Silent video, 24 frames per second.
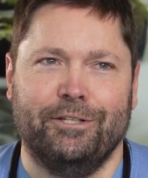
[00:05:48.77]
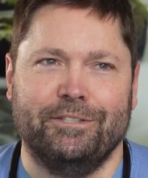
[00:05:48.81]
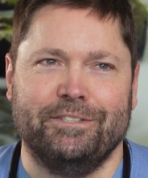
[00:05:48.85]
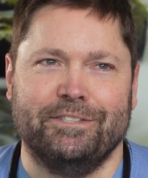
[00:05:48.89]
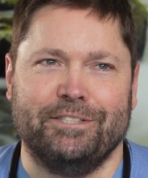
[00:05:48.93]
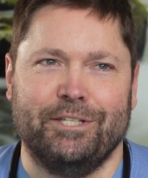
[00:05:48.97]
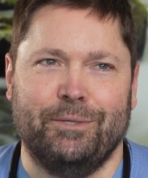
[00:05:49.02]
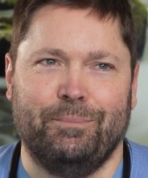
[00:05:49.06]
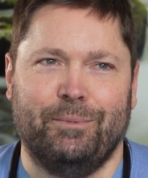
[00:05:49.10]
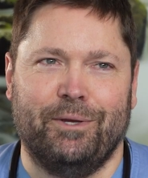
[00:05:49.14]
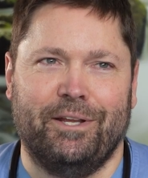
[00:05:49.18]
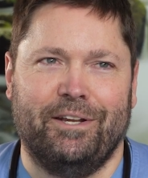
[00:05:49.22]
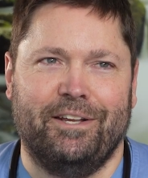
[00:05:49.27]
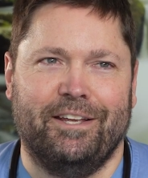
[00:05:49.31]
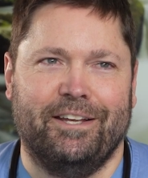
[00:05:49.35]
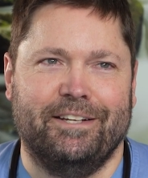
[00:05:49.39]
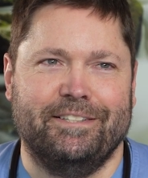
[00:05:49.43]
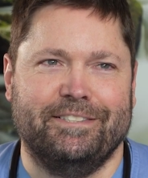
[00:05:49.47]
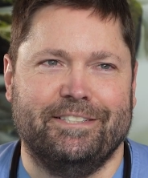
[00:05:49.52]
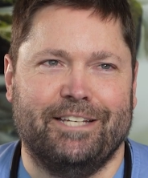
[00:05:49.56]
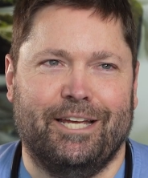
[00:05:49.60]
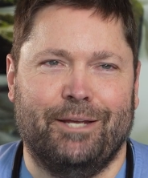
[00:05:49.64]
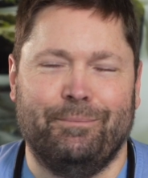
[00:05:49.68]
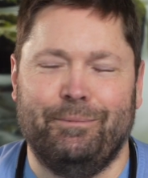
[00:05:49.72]
good sleep at
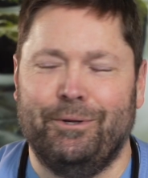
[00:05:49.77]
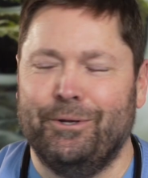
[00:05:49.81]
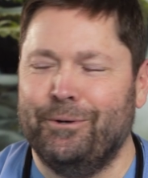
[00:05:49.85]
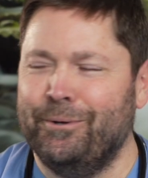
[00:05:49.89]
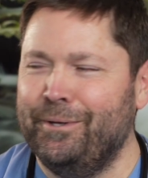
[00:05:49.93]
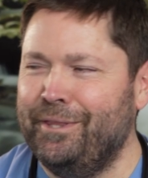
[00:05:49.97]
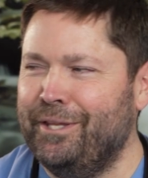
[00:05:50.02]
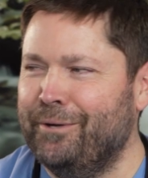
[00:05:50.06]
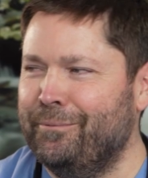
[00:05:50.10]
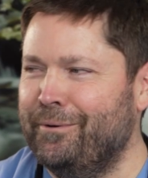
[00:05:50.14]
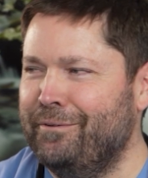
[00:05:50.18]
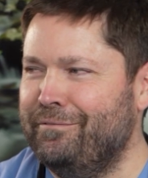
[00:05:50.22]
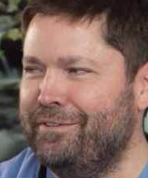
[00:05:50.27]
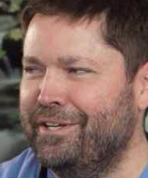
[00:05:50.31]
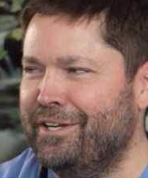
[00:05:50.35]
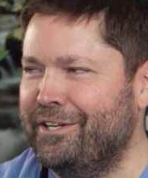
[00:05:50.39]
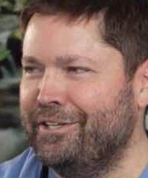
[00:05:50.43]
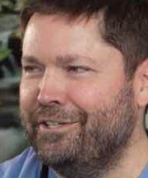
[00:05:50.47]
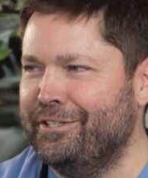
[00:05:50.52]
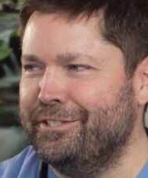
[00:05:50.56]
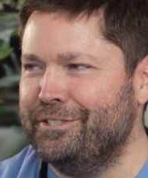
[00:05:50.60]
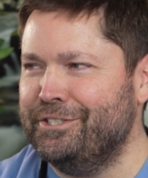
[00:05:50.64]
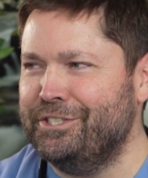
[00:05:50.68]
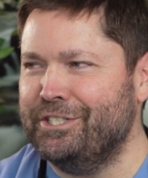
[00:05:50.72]
nighttime knowing that we've done
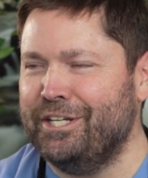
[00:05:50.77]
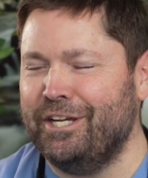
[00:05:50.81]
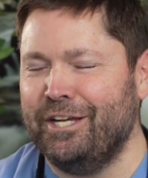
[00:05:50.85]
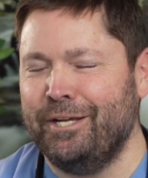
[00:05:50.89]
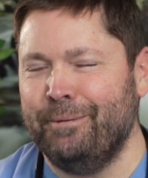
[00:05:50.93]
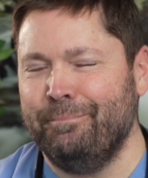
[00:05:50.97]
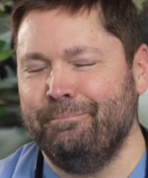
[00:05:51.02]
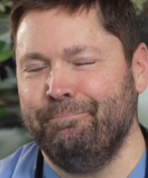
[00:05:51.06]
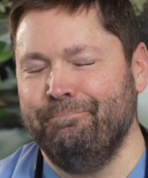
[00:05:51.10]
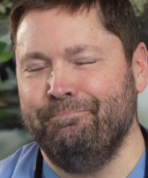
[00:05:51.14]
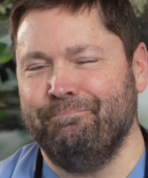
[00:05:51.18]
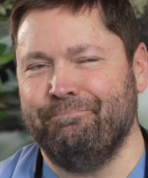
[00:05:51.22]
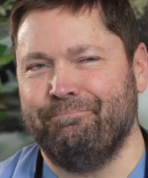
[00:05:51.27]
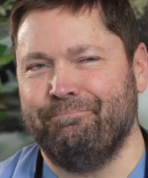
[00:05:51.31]
a good job.